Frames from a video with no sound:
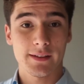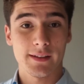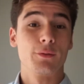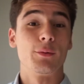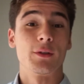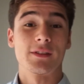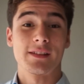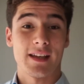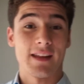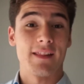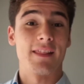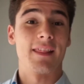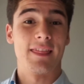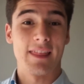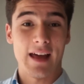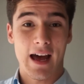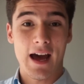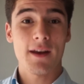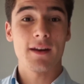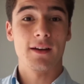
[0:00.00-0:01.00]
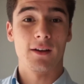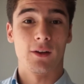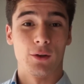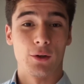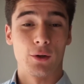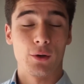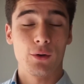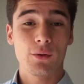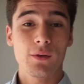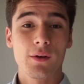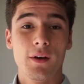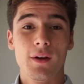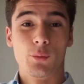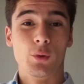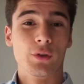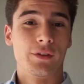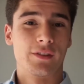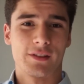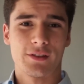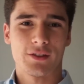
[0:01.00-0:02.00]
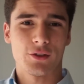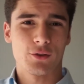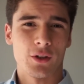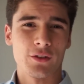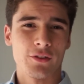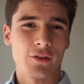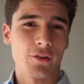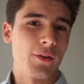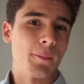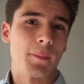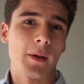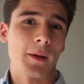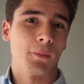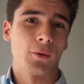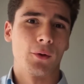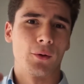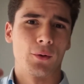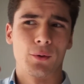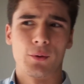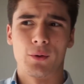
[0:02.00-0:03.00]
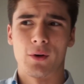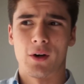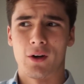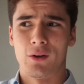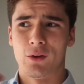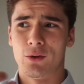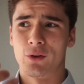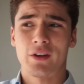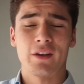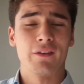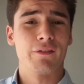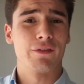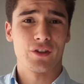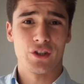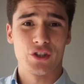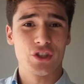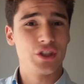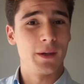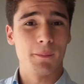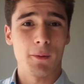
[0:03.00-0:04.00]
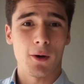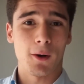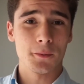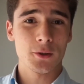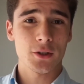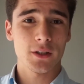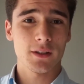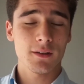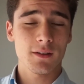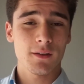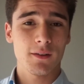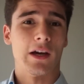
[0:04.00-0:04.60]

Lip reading: So once again, that alone will disgruntle the people who are looking for a cheap option.